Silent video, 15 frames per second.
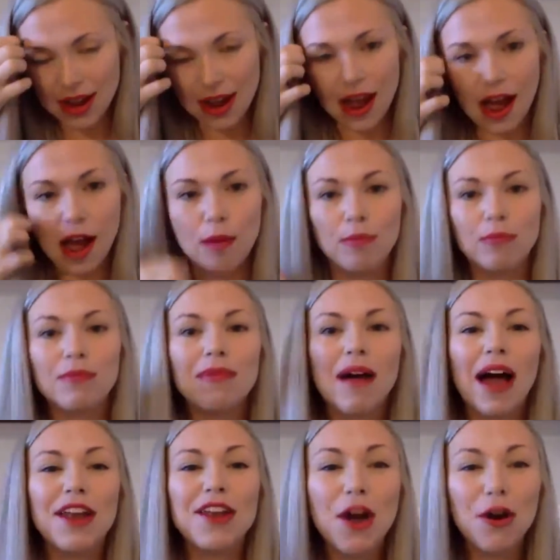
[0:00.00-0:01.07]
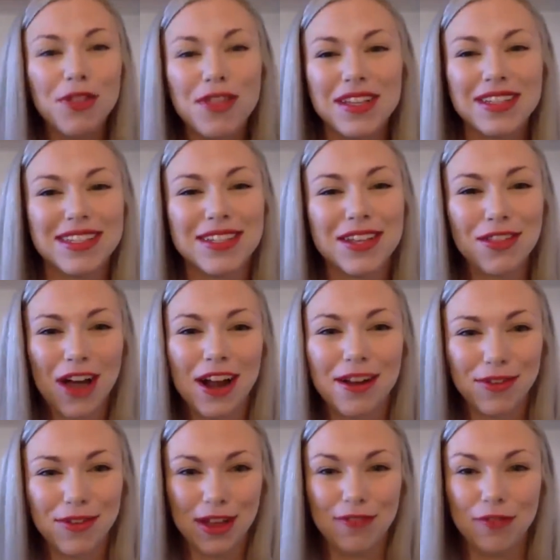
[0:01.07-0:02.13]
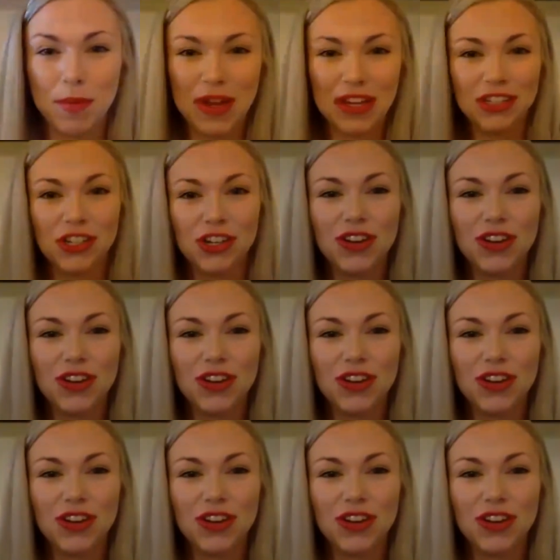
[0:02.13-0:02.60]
I know that this is a lot of information,